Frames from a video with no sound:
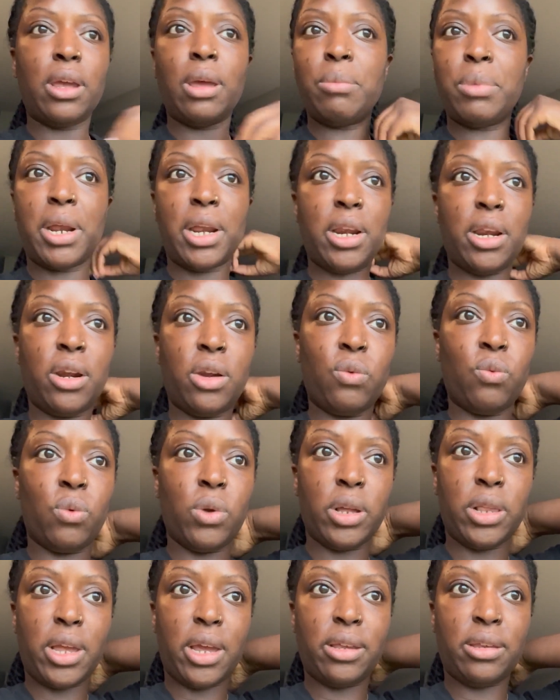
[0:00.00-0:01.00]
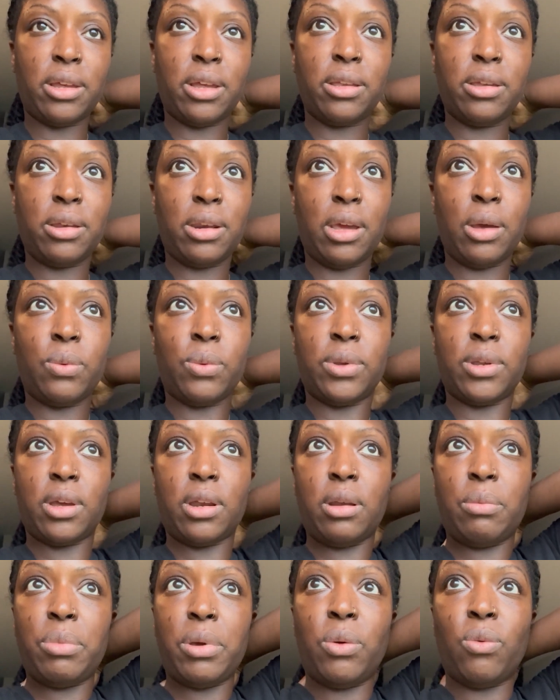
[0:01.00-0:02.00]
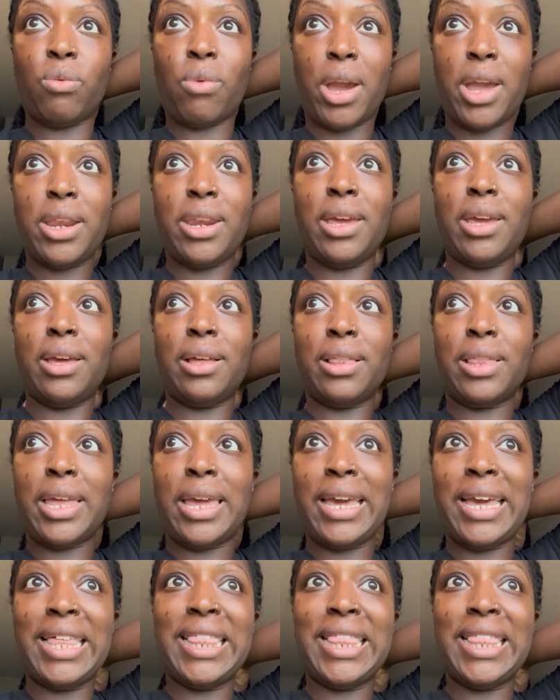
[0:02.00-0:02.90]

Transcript: but I didn't realize that today it was going to be raining like